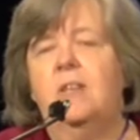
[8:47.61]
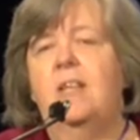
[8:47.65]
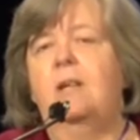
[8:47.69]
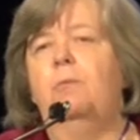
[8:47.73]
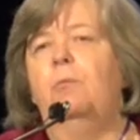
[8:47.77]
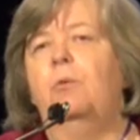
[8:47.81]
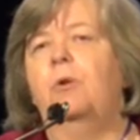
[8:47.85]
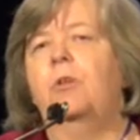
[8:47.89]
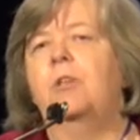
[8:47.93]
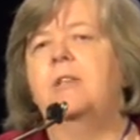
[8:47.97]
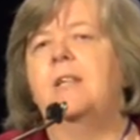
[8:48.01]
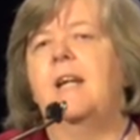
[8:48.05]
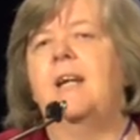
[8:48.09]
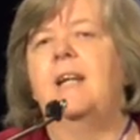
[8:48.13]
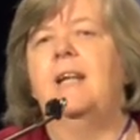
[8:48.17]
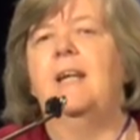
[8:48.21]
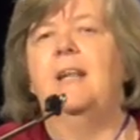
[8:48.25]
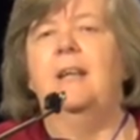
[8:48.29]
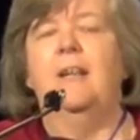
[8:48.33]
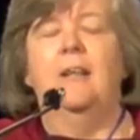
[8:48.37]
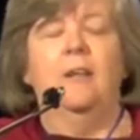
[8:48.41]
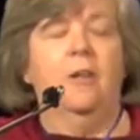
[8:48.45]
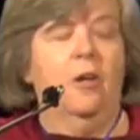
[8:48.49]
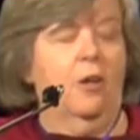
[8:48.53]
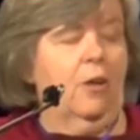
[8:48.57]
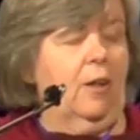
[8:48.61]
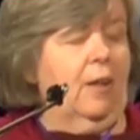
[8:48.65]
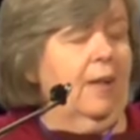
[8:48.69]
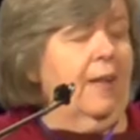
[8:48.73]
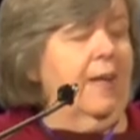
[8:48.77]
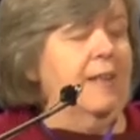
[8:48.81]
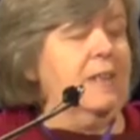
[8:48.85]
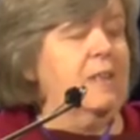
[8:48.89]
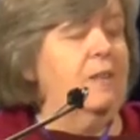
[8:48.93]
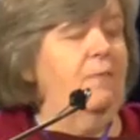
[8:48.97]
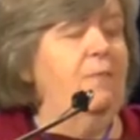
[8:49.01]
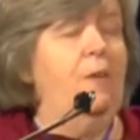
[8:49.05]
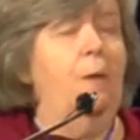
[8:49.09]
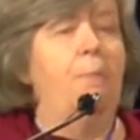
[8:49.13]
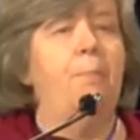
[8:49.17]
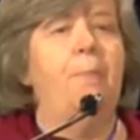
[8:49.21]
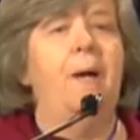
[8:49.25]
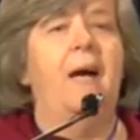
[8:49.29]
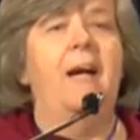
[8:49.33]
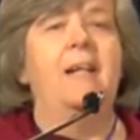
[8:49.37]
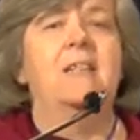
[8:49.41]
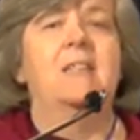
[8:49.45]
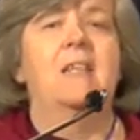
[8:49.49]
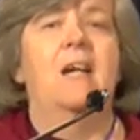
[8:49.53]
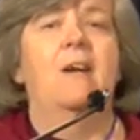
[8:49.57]
that we're taking in our collective
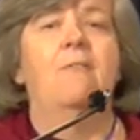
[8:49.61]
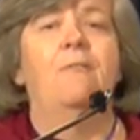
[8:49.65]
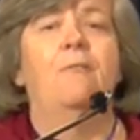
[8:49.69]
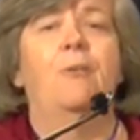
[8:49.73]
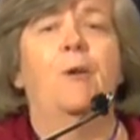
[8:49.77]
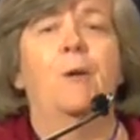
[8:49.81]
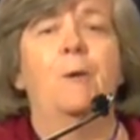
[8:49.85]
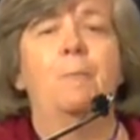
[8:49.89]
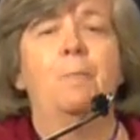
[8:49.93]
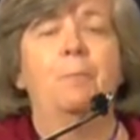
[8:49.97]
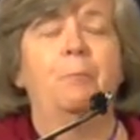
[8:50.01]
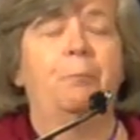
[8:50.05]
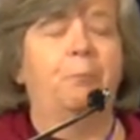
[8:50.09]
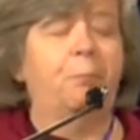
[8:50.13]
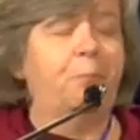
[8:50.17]
impact effort.